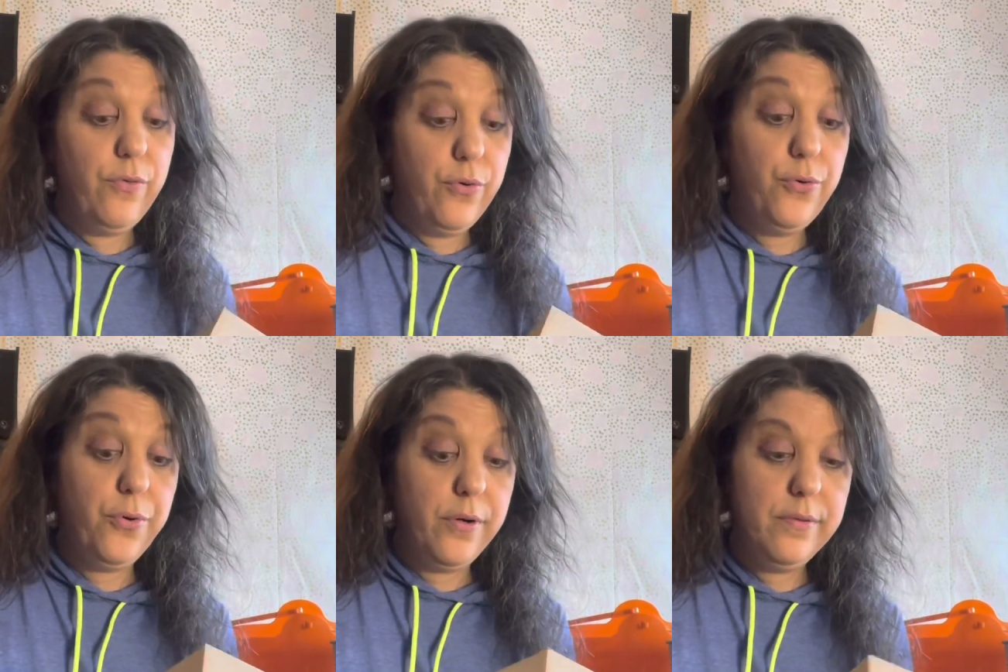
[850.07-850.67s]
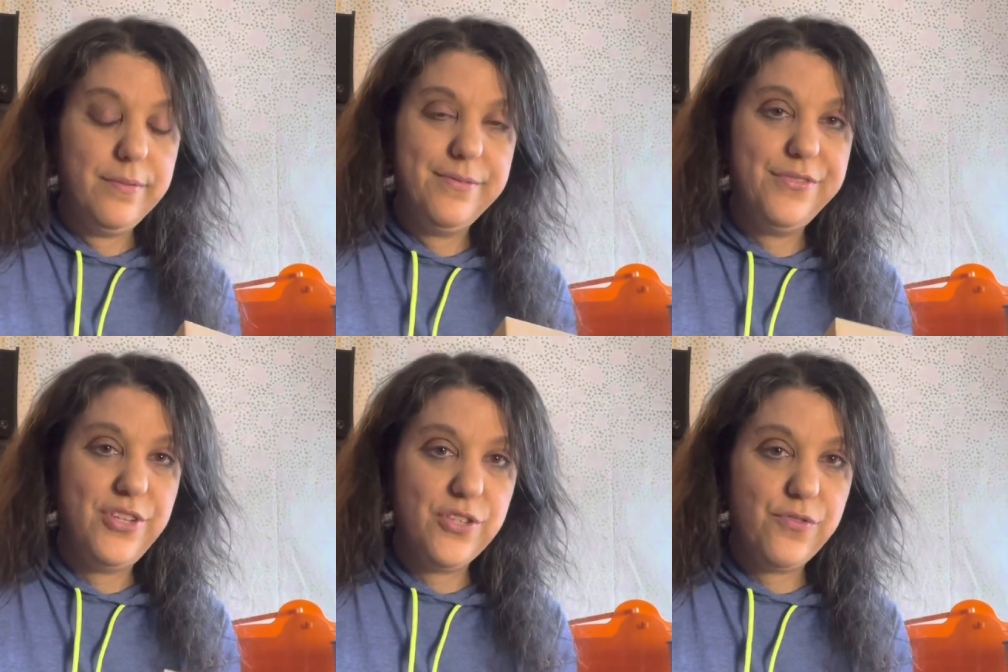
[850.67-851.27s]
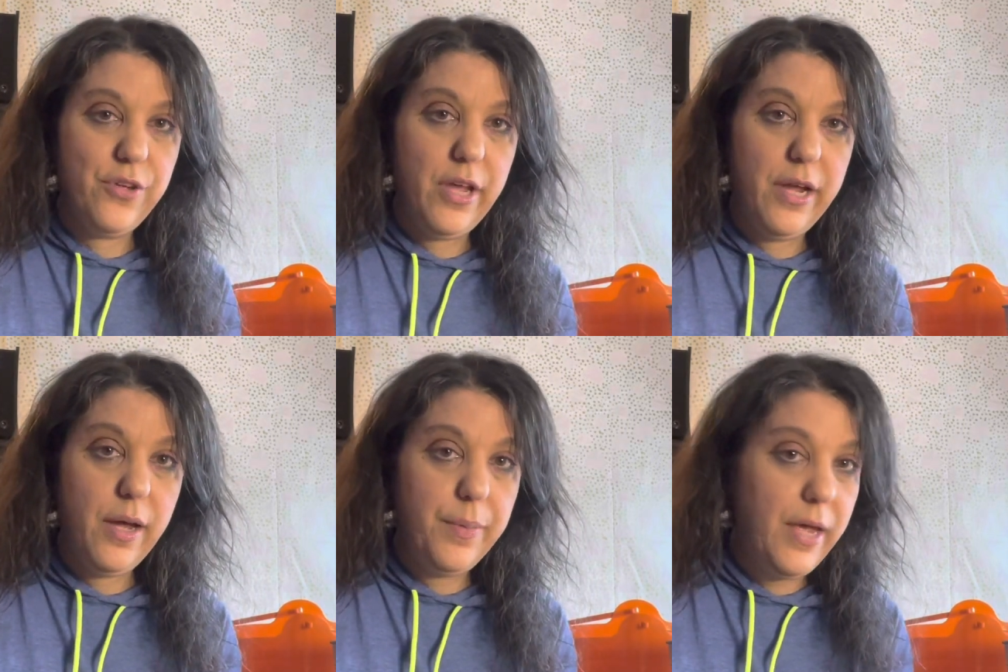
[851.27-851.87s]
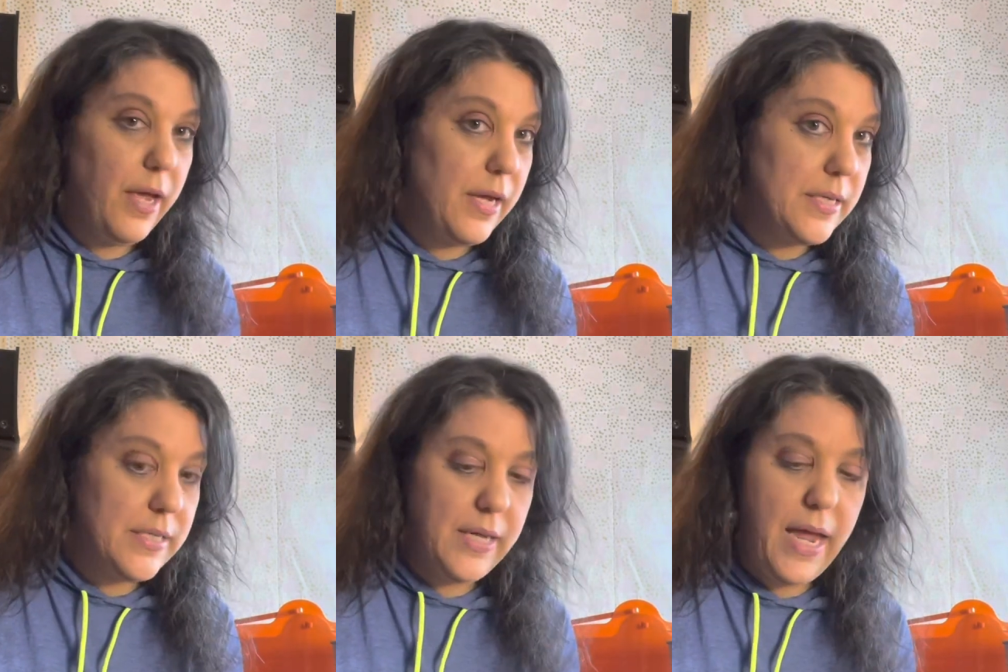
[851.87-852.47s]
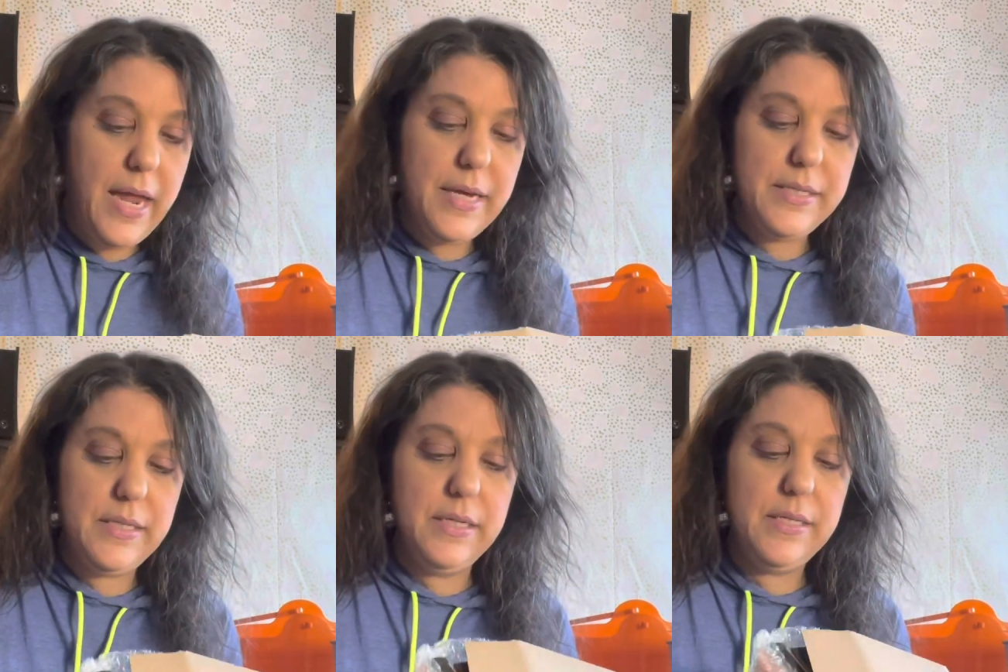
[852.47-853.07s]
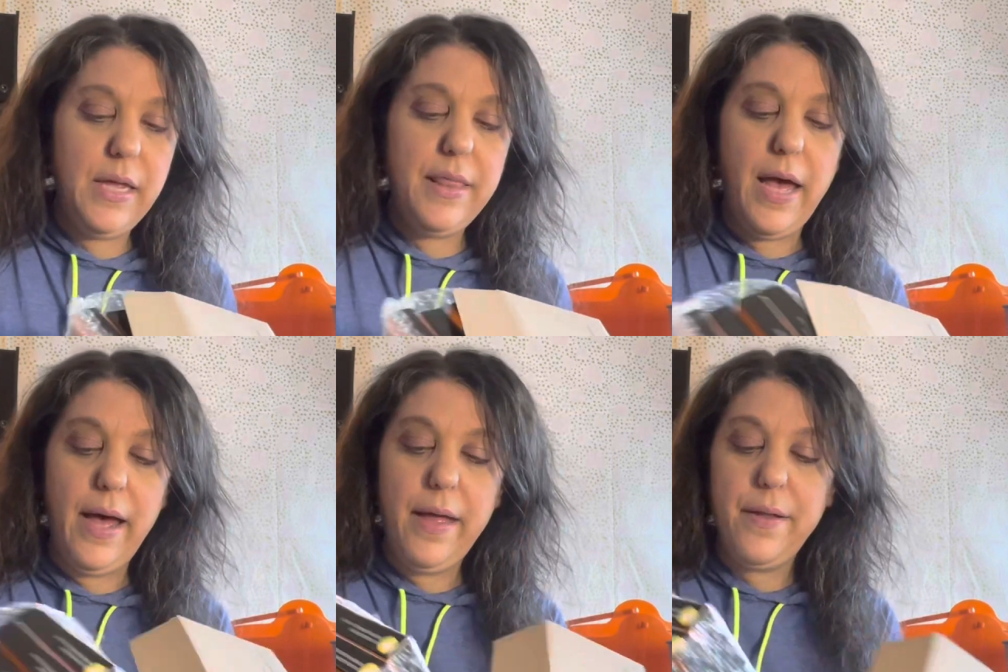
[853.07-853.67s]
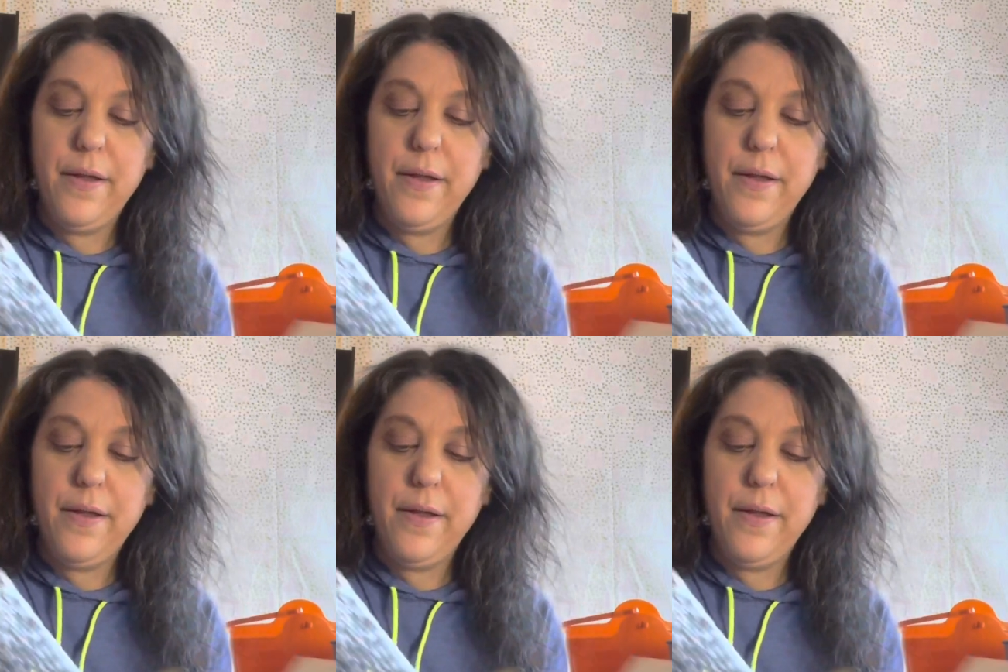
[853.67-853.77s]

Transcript: Cool. These are for like cupcakes, cakes, things like that.